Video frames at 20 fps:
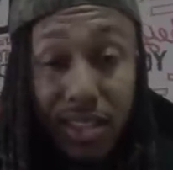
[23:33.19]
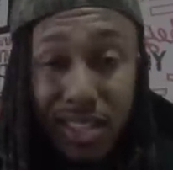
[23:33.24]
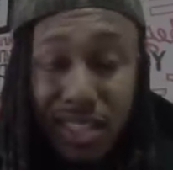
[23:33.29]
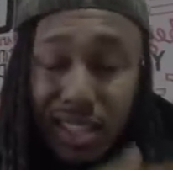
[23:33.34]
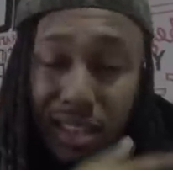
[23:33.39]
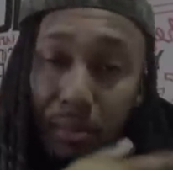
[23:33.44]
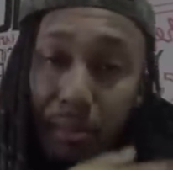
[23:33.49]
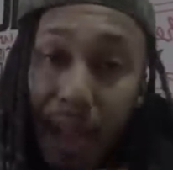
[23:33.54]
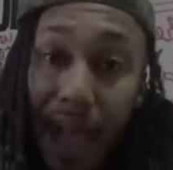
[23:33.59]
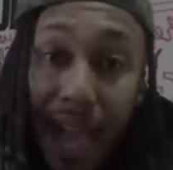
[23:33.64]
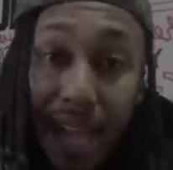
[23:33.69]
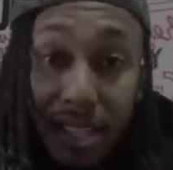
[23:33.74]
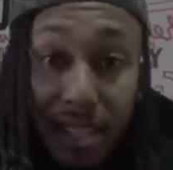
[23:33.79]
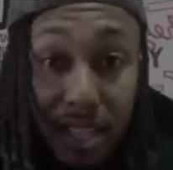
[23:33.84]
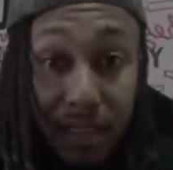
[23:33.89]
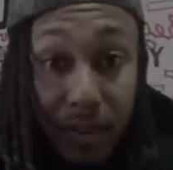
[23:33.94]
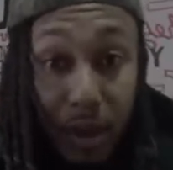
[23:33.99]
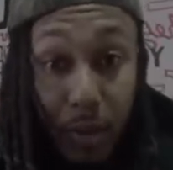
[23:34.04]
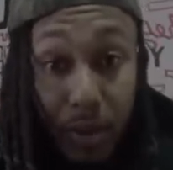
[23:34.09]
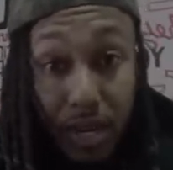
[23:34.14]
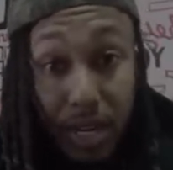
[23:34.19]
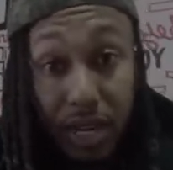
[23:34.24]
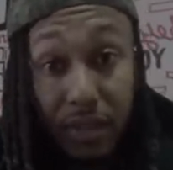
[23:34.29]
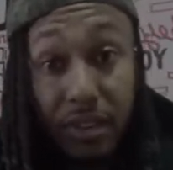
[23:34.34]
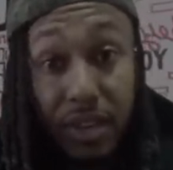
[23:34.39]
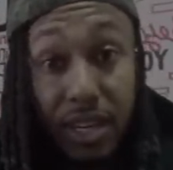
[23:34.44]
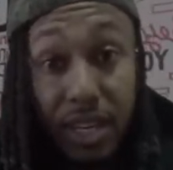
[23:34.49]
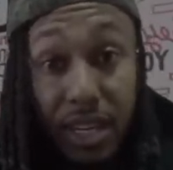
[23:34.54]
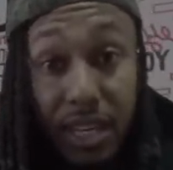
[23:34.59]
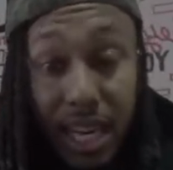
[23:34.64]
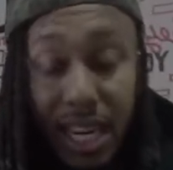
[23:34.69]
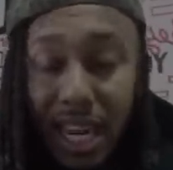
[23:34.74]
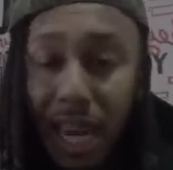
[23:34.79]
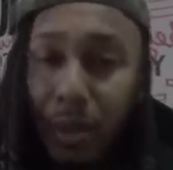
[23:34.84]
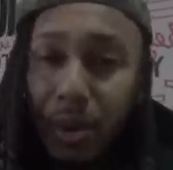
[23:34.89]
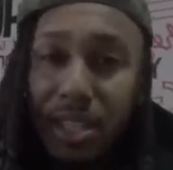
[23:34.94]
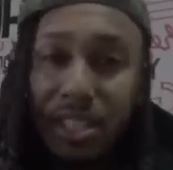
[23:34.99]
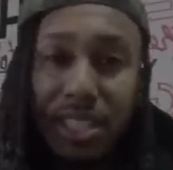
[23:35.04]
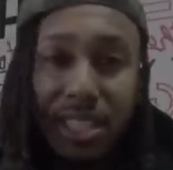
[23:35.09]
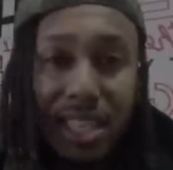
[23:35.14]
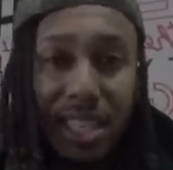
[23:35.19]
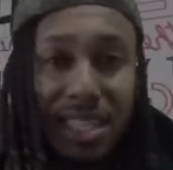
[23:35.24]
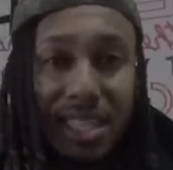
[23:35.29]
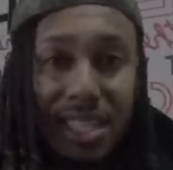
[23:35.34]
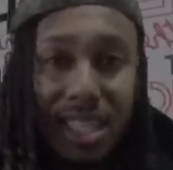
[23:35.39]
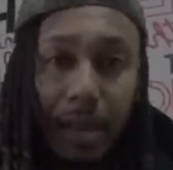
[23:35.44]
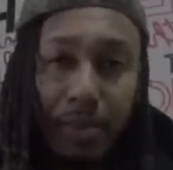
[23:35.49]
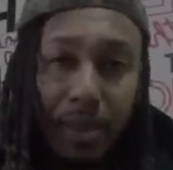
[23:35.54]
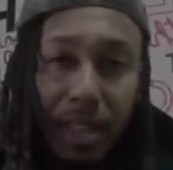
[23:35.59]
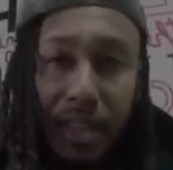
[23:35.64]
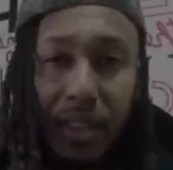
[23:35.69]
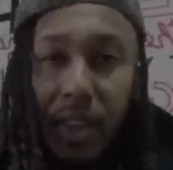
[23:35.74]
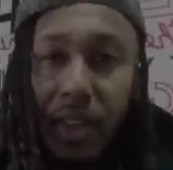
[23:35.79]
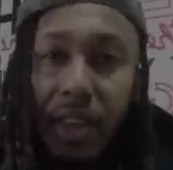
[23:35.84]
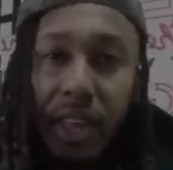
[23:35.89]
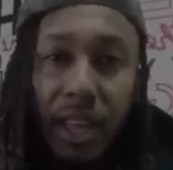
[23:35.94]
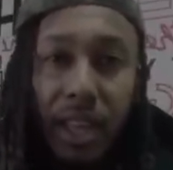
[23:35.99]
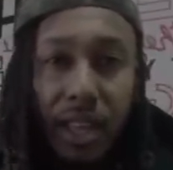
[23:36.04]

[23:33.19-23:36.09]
Just imagine if I would have never did that. And I would have just accepted